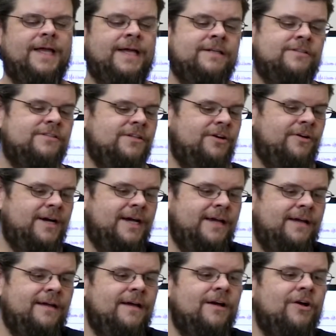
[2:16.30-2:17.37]
And
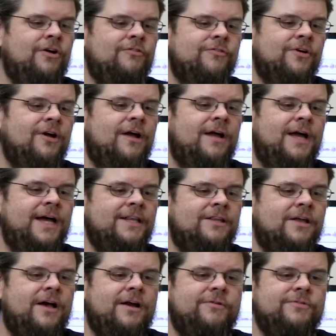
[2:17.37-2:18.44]
so overall, I
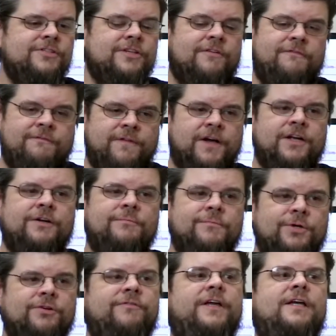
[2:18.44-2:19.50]
thought it was a fun
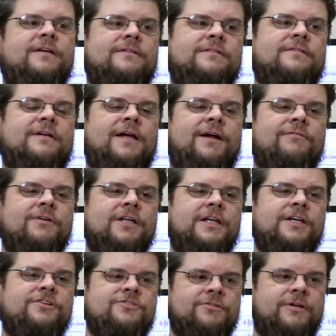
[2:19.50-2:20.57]
movie. I
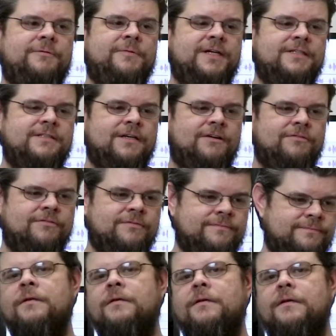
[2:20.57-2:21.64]
really enjoyed myself.
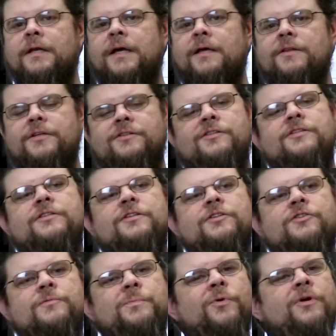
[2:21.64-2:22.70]
Now, this is
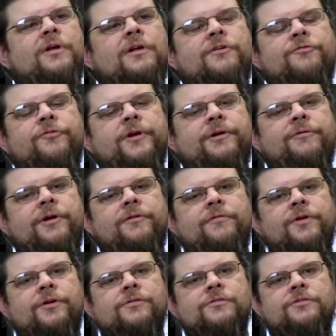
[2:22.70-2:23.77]
a spoiler-free
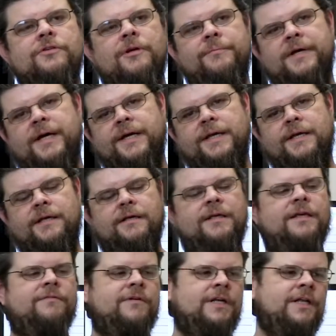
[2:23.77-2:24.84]
review, so I'm not going to
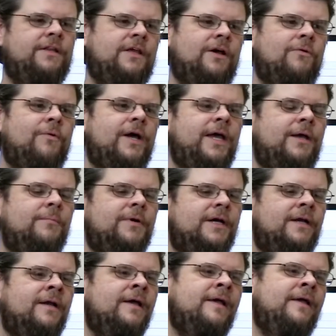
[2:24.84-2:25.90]
give anything away,
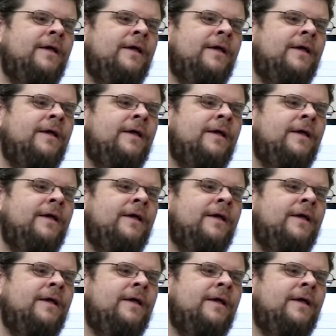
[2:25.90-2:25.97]
but